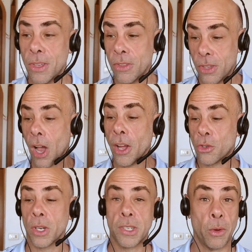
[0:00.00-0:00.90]

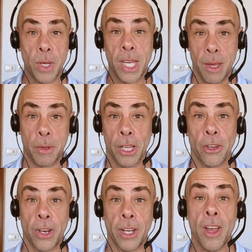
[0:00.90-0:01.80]
constructs that we keep
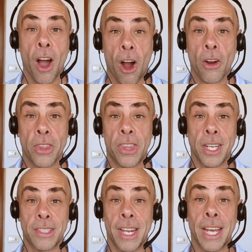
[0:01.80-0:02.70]
clearing are the things
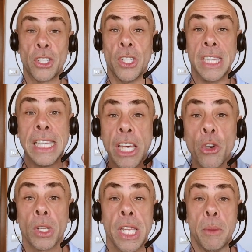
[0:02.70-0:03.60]
that actually
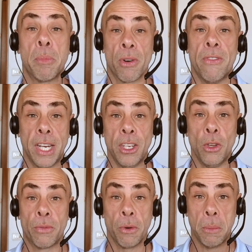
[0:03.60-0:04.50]
literally prevent you
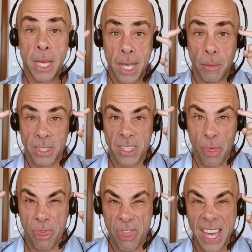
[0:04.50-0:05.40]
from being able to
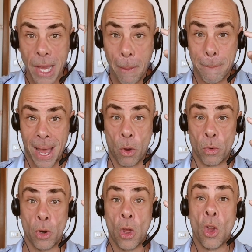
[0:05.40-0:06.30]
think about
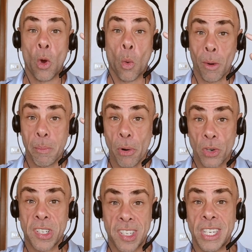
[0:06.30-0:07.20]
or
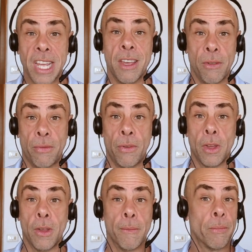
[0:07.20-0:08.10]
perceive
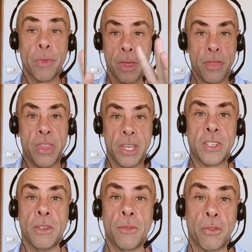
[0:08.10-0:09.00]
this
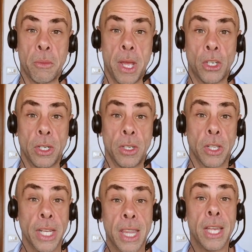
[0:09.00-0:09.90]
information. Like
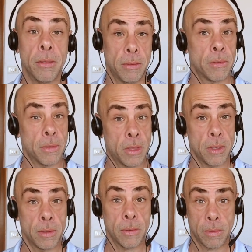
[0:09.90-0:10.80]
the
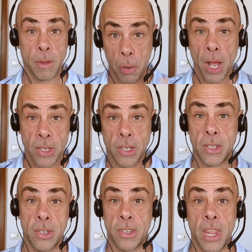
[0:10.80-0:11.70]
process
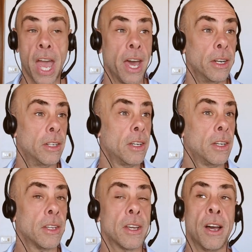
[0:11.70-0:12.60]
is that
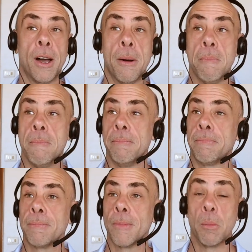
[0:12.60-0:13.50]

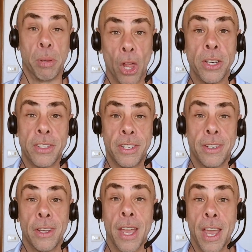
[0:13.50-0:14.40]
blunt
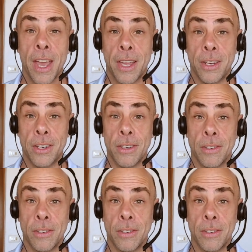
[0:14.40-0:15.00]
and